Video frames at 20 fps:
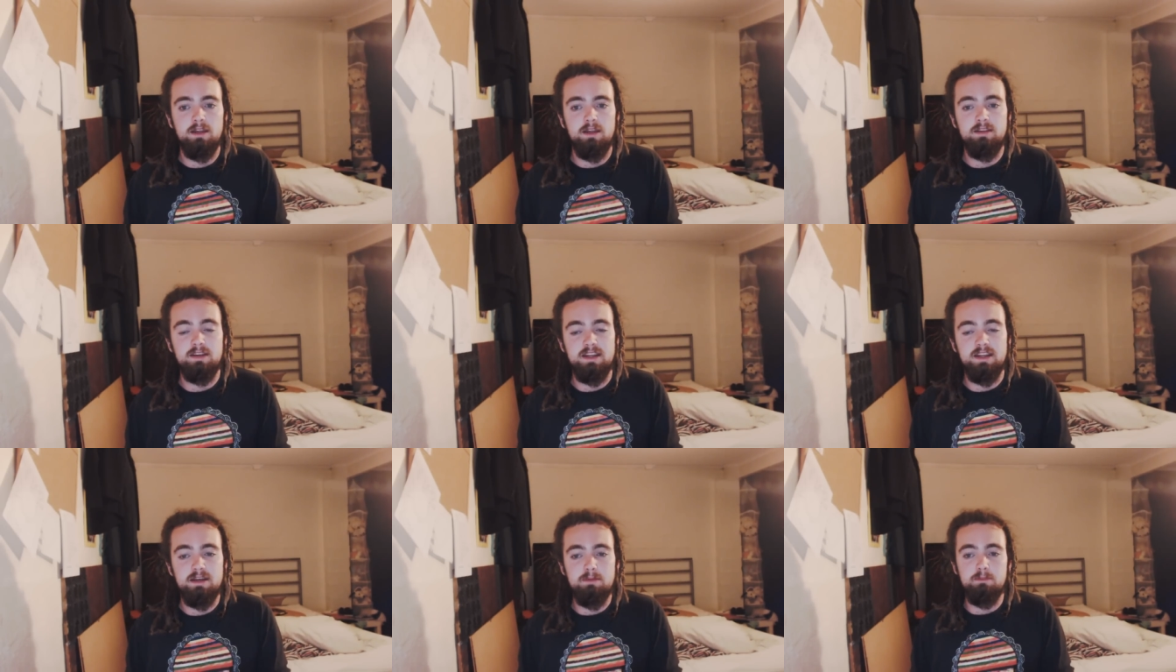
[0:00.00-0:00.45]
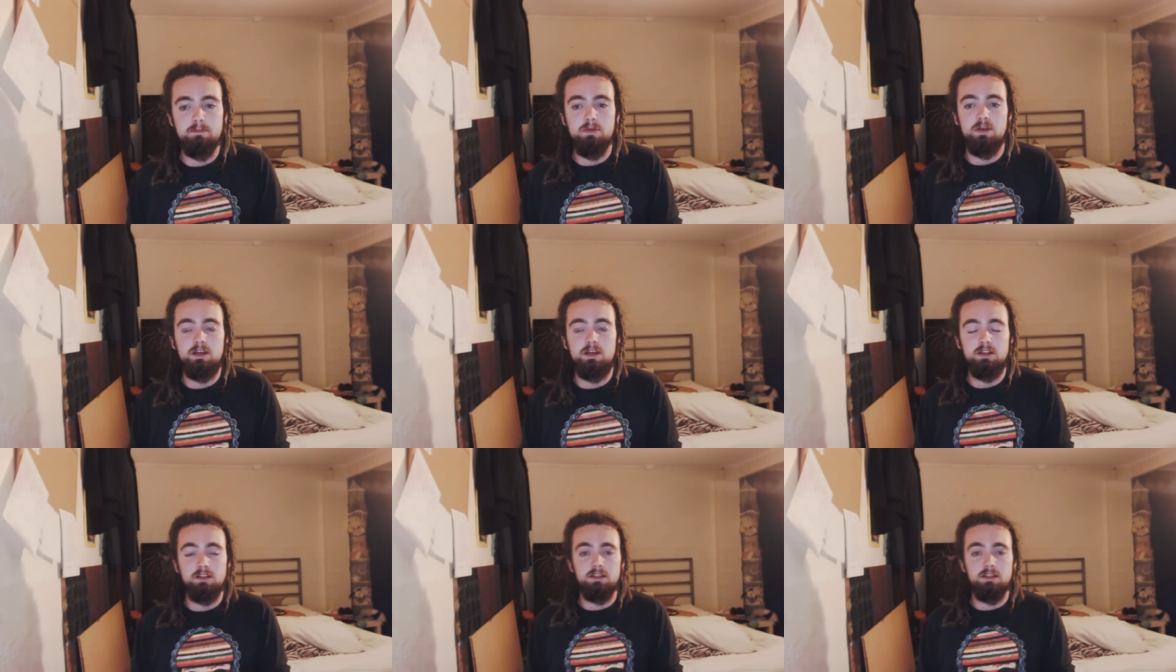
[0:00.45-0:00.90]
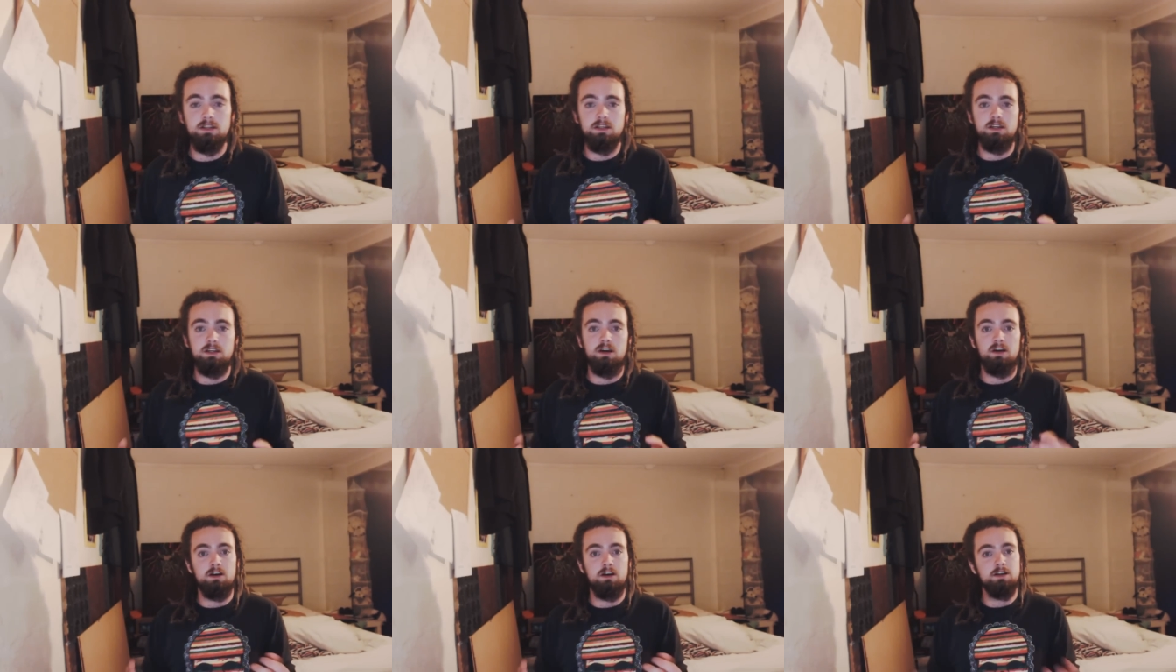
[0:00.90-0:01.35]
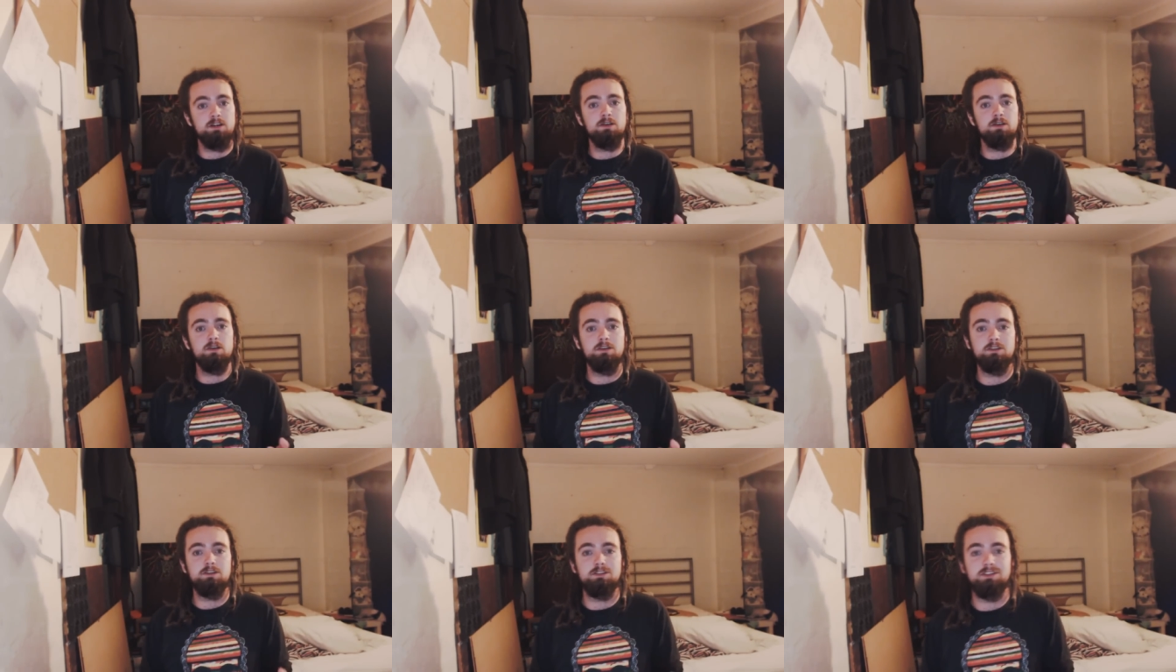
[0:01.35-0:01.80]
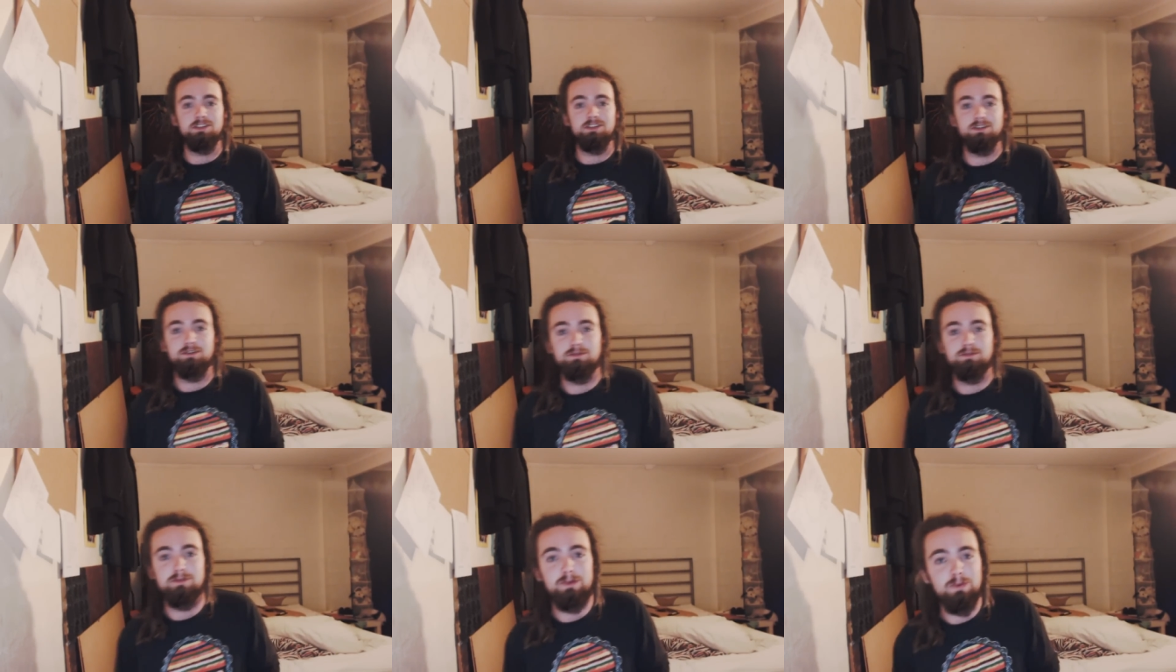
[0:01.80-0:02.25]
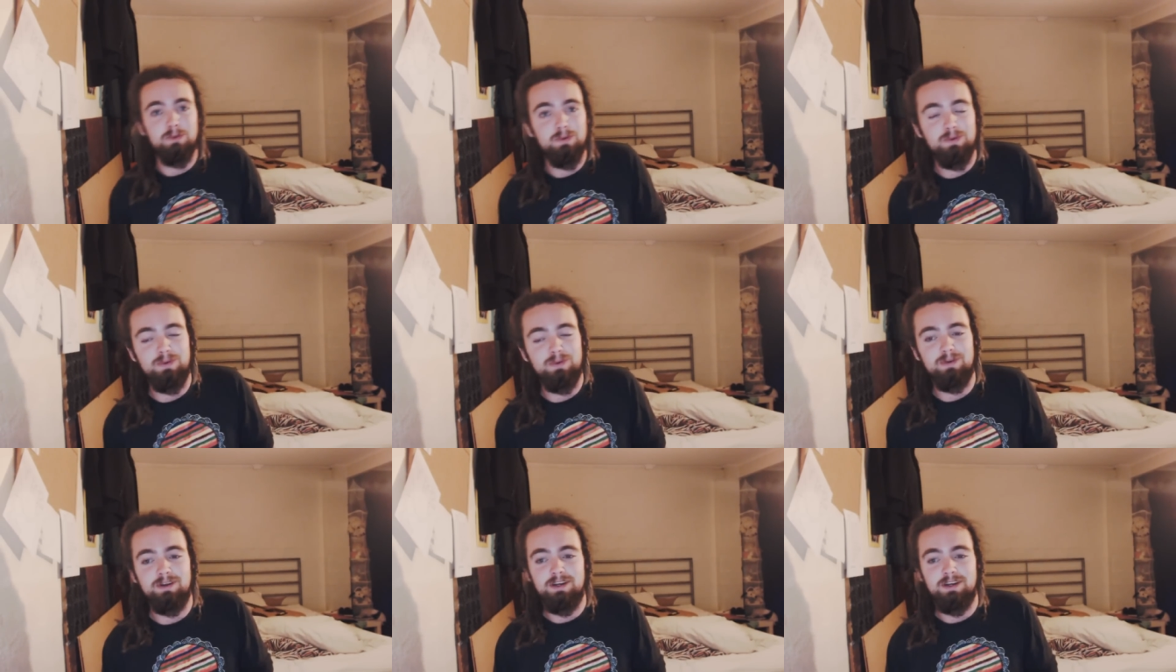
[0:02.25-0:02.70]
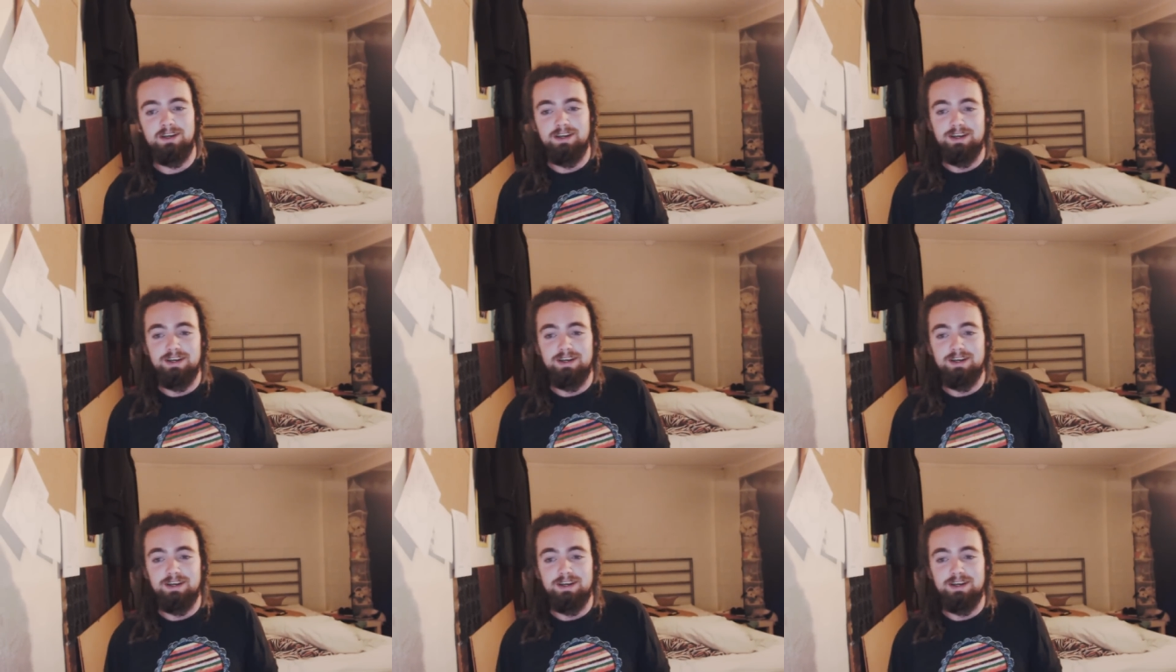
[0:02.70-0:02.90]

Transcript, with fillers: that him being the ideology of all